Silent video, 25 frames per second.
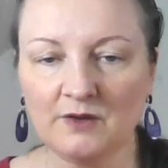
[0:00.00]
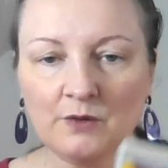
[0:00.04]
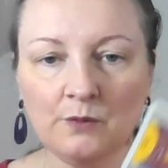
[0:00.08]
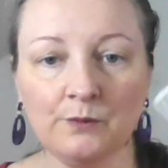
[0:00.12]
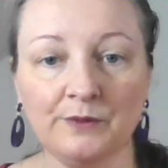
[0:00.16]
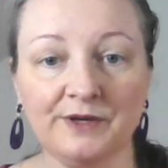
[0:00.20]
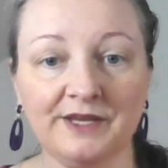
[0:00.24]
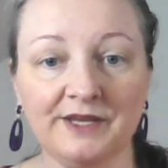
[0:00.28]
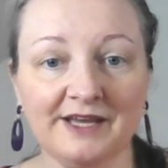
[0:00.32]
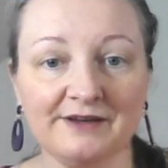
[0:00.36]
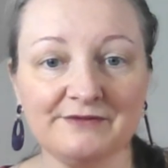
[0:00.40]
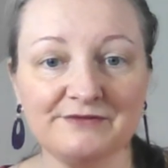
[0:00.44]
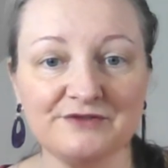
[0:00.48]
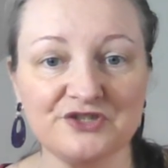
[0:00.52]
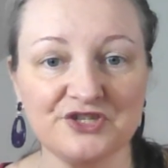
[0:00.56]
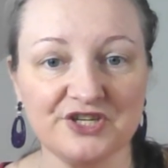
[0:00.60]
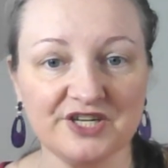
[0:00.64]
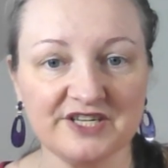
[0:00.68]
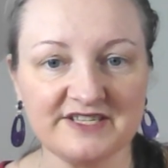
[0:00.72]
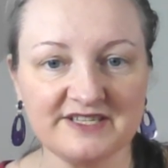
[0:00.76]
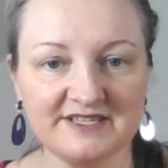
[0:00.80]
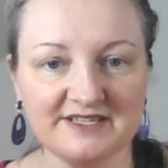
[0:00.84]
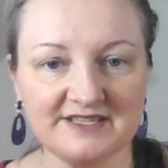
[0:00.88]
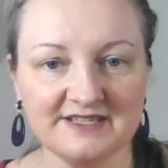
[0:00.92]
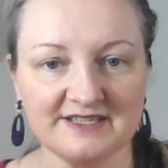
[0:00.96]
We have
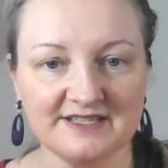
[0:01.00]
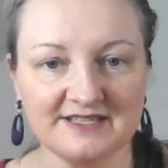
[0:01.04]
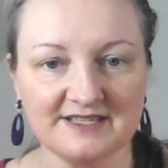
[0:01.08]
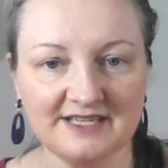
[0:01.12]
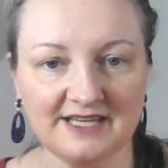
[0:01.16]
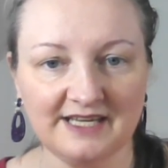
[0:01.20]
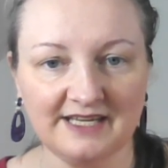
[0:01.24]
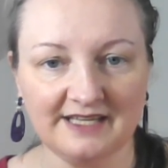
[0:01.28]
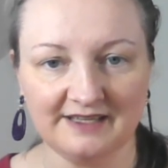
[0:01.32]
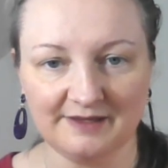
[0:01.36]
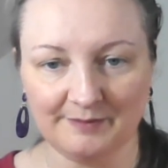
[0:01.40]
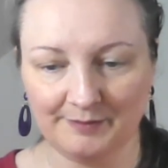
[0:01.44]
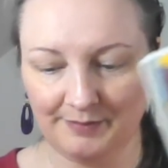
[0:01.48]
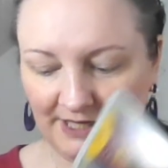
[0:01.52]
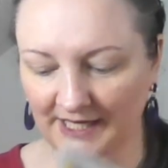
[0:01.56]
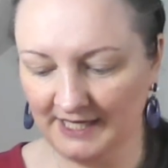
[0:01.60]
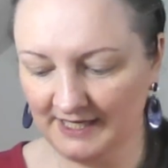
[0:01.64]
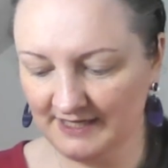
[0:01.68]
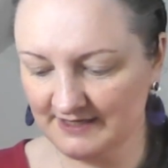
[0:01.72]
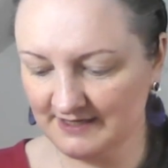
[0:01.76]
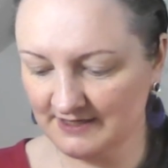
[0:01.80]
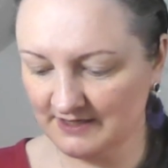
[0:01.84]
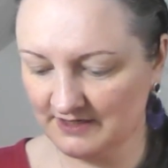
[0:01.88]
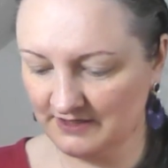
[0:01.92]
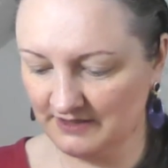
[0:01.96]
Justice in the
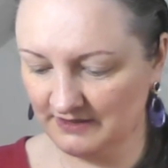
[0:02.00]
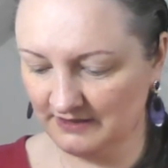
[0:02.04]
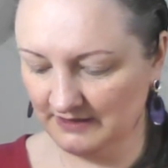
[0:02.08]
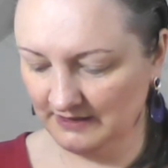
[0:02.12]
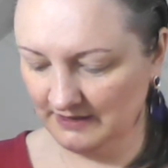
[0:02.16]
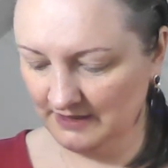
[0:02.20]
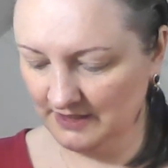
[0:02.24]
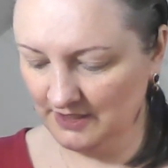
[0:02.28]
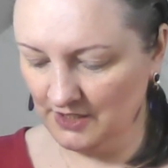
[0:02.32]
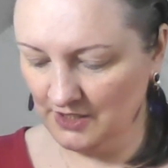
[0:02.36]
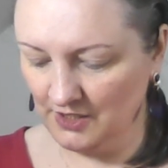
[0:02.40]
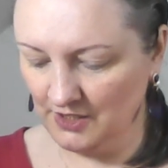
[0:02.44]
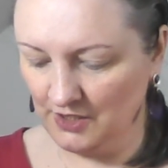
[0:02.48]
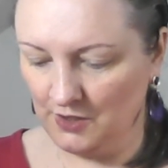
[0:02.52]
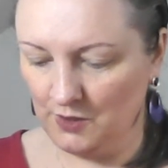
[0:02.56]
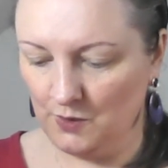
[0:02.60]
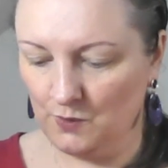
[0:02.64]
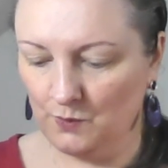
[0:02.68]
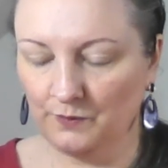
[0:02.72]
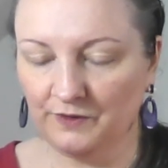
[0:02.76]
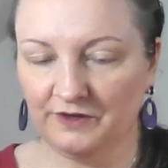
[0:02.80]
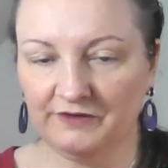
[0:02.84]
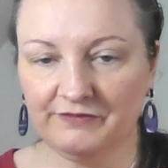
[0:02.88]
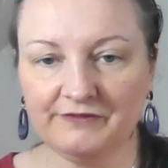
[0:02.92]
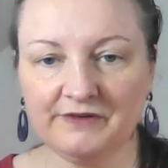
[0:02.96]
past.
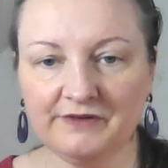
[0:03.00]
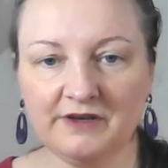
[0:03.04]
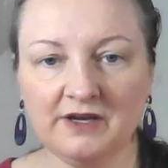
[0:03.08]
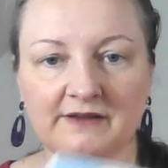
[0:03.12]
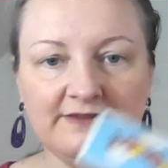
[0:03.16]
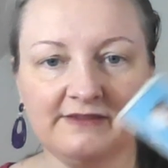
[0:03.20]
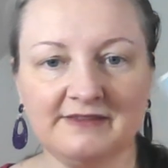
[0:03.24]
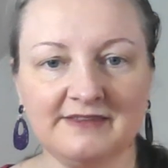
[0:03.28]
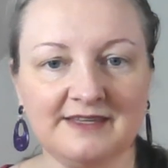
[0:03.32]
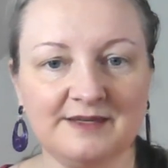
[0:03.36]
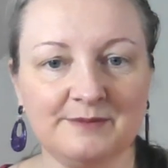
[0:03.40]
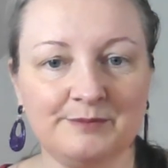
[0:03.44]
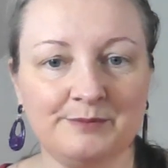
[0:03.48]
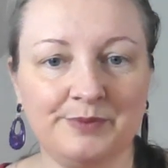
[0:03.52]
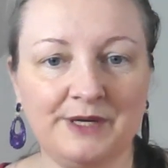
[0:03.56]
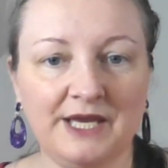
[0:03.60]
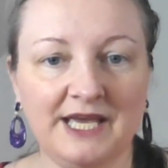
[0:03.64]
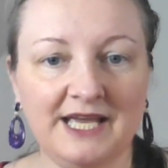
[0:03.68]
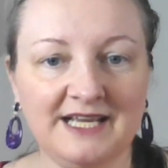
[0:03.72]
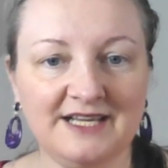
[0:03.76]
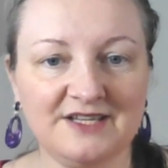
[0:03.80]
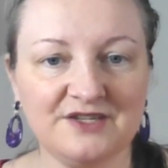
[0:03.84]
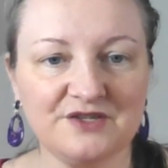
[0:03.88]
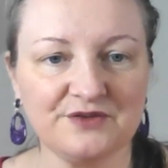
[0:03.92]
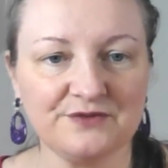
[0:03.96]
We've got the
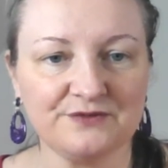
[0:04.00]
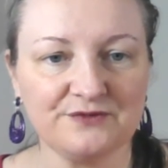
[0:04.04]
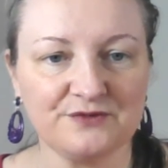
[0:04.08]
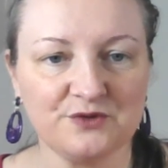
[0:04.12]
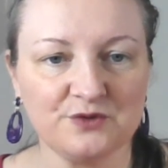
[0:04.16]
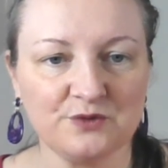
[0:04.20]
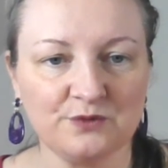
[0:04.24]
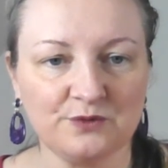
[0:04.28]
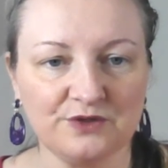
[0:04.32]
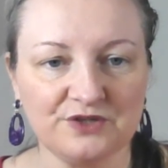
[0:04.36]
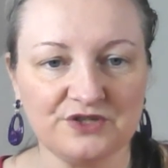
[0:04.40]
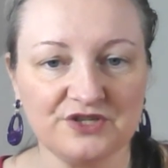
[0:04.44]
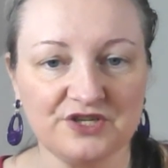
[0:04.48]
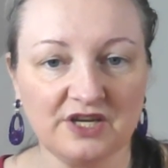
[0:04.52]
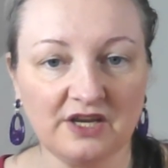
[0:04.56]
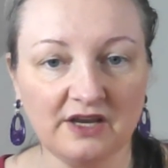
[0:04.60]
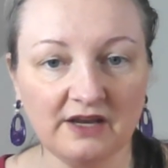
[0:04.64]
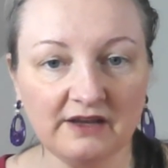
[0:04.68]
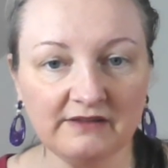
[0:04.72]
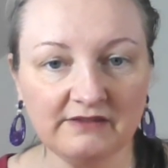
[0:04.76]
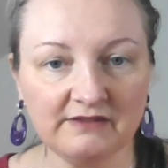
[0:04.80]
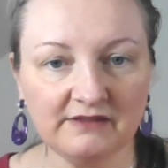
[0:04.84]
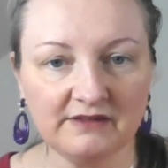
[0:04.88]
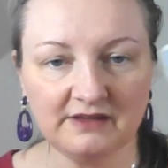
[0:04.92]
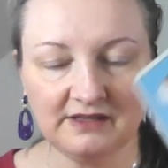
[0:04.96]
Page of Swords
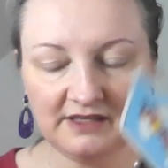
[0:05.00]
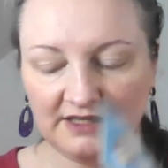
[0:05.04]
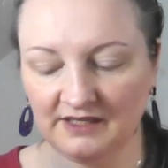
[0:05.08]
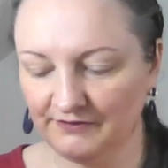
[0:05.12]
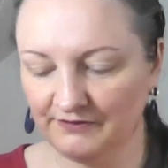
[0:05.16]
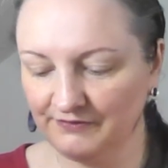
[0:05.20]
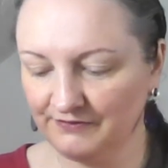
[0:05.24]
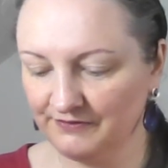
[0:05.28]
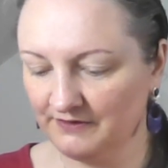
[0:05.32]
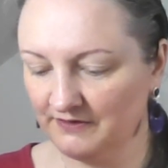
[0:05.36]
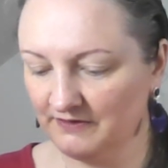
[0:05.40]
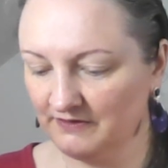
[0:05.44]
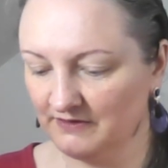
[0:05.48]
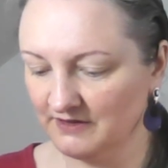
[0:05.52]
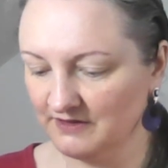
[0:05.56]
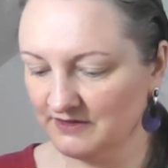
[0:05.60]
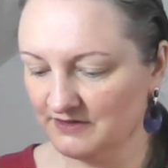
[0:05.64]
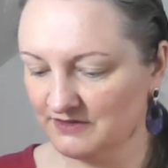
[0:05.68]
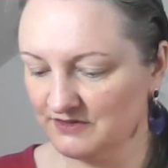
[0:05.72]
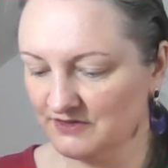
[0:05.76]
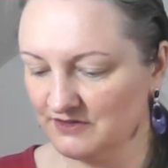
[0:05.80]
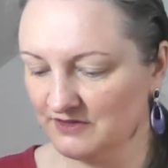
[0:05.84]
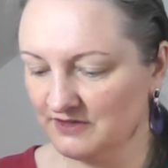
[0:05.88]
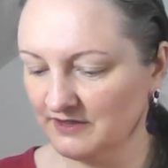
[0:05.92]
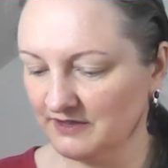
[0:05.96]
underneath
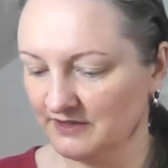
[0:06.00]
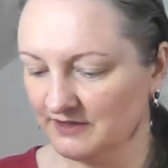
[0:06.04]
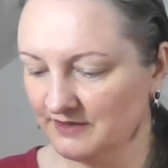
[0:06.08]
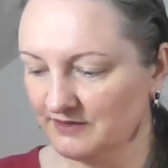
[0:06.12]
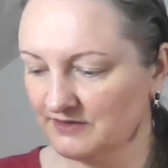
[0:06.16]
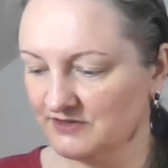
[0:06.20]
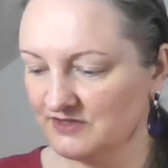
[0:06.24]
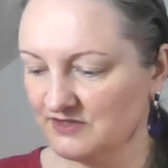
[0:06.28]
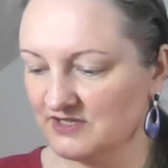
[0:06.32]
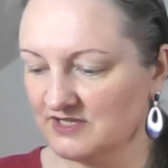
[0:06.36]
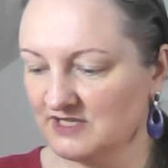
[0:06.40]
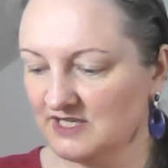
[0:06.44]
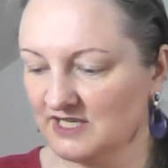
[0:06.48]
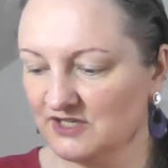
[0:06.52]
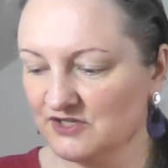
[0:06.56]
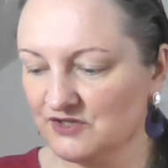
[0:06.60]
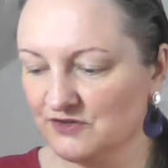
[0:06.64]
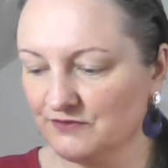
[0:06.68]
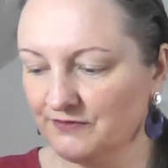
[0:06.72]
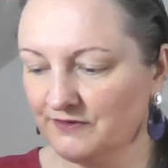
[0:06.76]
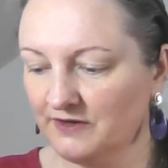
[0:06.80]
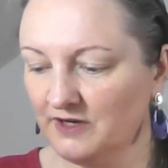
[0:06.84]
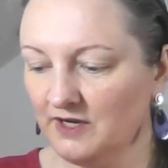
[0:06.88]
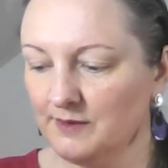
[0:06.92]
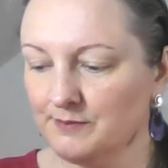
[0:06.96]
the uh, Six
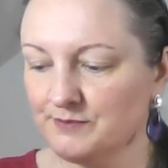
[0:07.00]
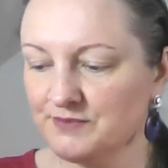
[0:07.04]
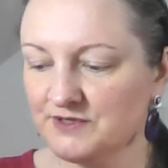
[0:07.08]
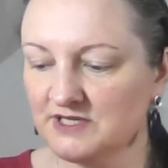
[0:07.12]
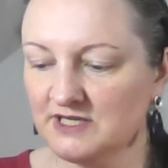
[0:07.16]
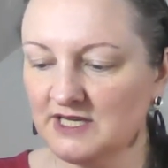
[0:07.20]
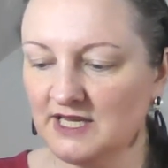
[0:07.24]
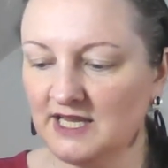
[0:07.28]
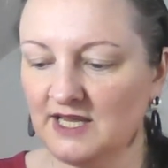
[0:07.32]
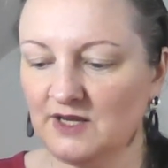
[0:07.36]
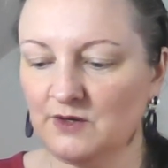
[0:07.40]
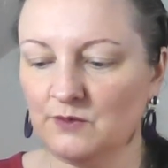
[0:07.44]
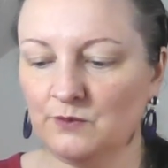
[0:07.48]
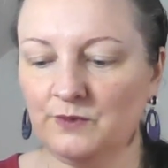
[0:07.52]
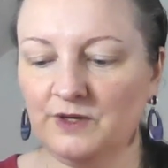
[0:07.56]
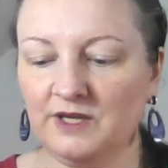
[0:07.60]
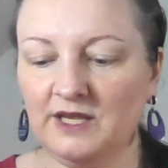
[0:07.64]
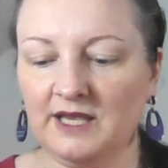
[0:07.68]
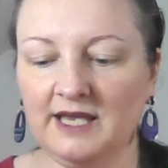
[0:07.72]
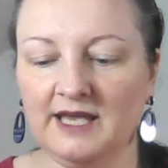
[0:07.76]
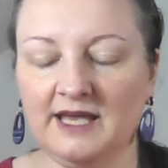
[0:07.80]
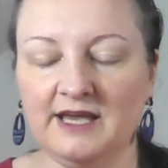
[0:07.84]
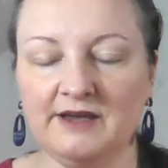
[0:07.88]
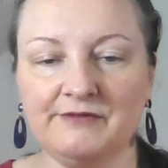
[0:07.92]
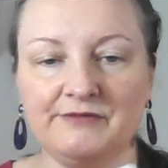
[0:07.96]
of Cups, and we
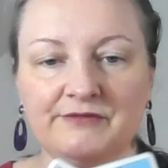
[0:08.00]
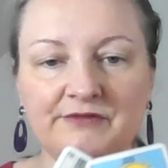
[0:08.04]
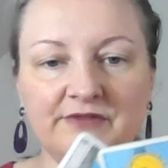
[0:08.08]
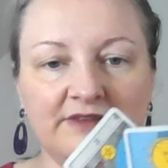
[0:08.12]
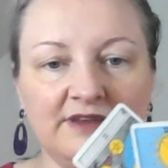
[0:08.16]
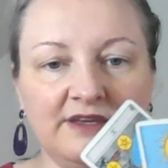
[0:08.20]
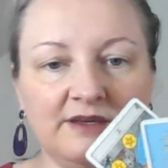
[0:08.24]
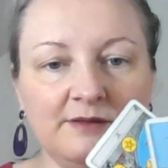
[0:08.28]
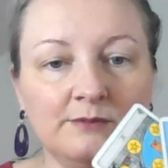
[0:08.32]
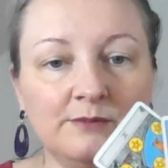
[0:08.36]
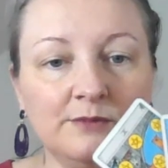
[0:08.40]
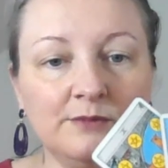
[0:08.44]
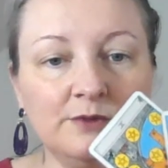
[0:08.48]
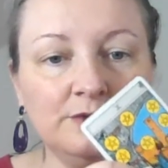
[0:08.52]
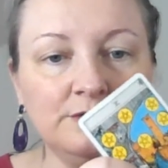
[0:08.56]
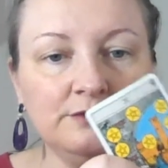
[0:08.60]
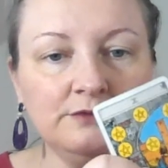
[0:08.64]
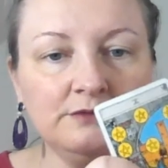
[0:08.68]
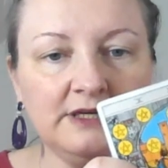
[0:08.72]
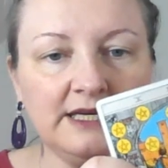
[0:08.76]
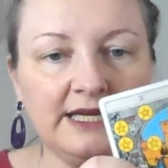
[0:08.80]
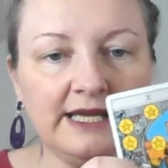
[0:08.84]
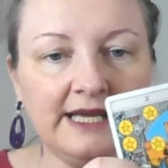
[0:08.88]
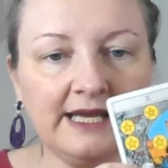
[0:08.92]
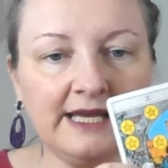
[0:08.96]
have the
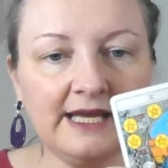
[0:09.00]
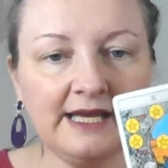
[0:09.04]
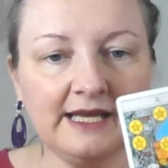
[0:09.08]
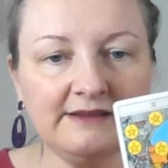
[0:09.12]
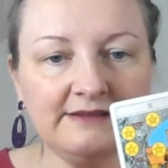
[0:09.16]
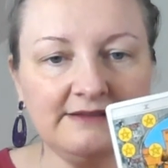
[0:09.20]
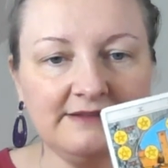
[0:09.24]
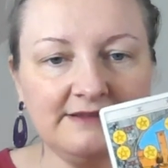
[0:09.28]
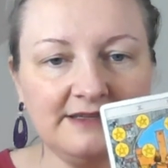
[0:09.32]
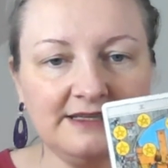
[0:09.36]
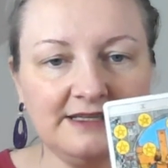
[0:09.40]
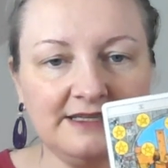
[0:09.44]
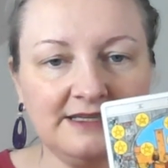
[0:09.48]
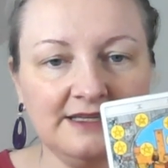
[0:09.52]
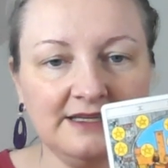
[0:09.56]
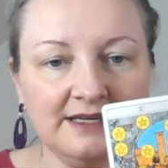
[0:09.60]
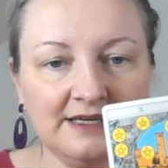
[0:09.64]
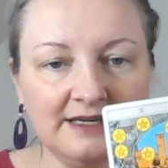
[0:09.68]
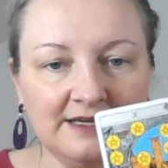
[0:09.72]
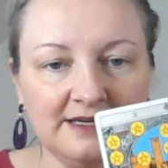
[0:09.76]
Moon and the